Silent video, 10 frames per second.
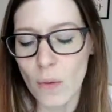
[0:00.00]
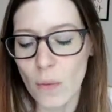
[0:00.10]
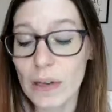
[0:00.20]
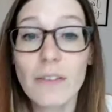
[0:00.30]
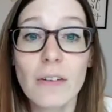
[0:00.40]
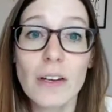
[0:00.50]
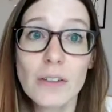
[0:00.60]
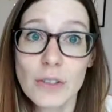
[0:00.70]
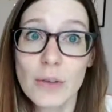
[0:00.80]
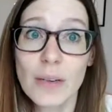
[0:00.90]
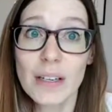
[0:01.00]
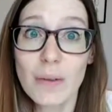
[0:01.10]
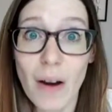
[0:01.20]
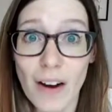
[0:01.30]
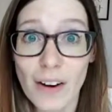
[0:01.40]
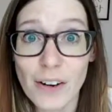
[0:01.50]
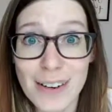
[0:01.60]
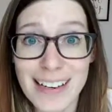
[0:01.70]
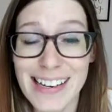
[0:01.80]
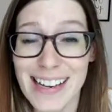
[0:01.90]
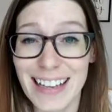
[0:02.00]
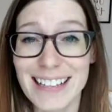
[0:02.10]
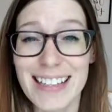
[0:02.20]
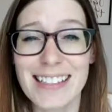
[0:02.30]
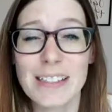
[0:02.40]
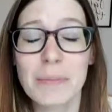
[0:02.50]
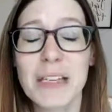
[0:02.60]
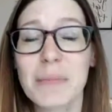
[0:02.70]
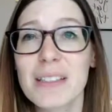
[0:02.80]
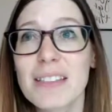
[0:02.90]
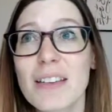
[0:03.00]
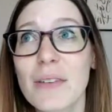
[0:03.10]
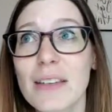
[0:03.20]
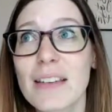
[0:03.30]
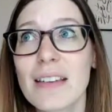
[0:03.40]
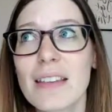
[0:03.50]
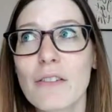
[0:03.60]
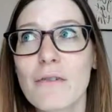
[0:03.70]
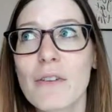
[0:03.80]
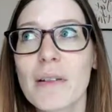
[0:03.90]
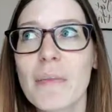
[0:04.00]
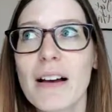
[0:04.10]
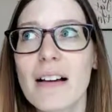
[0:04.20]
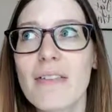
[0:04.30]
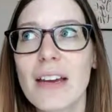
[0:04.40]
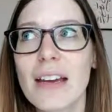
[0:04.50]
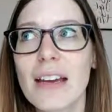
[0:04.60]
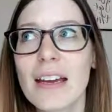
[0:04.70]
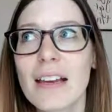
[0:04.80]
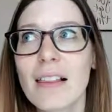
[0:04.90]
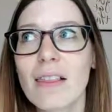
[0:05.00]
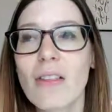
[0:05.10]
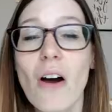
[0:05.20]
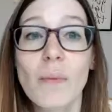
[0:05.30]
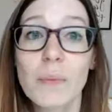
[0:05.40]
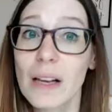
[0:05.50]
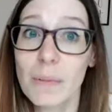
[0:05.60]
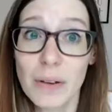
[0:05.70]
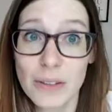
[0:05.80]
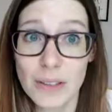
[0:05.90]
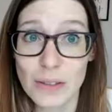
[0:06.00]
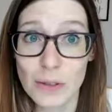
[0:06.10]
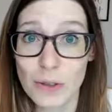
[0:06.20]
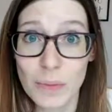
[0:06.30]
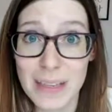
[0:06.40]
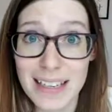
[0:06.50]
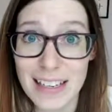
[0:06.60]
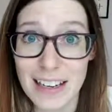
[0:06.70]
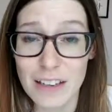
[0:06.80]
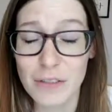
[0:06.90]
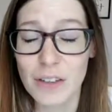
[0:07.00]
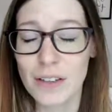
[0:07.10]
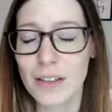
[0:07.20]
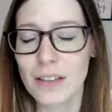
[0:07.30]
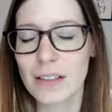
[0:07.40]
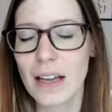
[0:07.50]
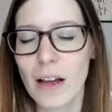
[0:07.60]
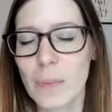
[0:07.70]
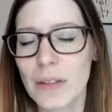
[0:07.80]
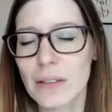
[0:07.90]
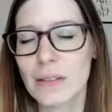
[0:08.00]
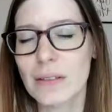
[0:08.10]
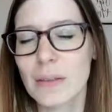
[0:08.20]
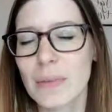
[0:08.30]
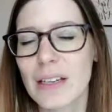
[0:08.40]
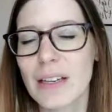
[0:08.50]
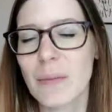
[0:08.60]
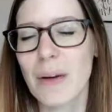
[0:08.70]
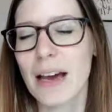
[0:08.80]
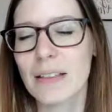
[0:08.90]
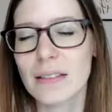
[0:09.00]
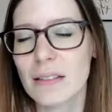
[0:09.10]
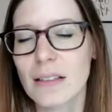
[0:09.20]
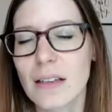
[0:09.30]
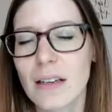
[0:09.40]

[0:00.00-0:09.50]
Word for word: whatever you're doing, you are creating content. Sometimes it's even in the form of a long blog post on social media if you're helping somebody get past